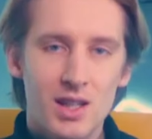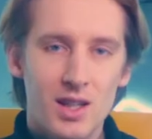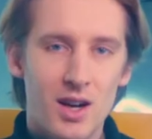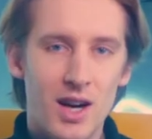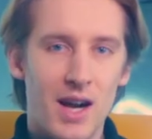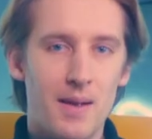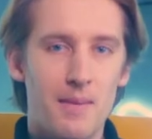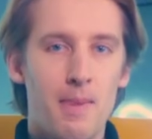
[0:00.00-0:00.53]

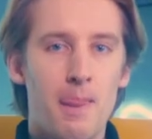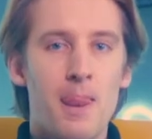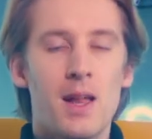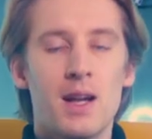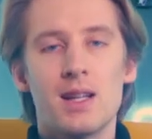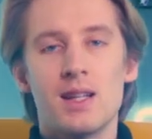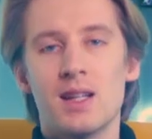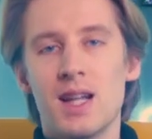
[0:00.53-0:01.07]
All right,
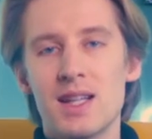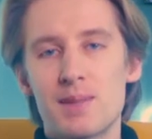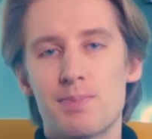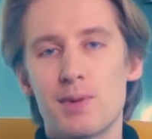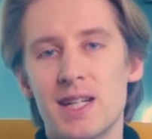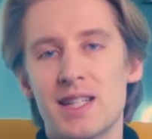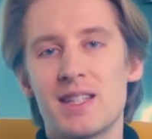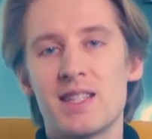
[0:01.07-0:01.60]
let's
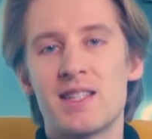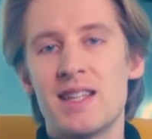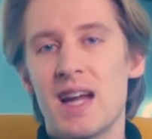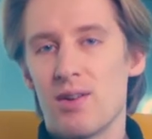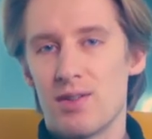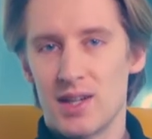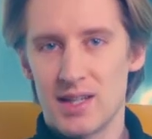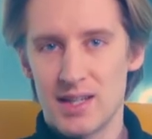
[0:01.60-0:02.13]
break this
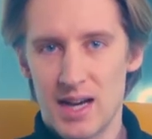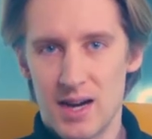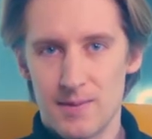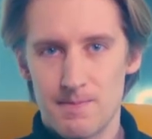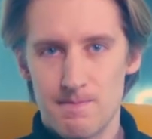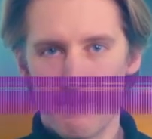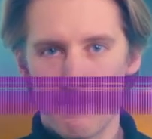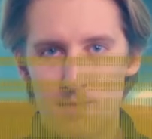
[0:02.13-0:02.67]
DAO thing
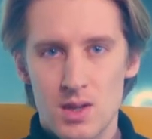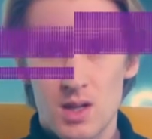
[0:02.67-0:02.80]
down.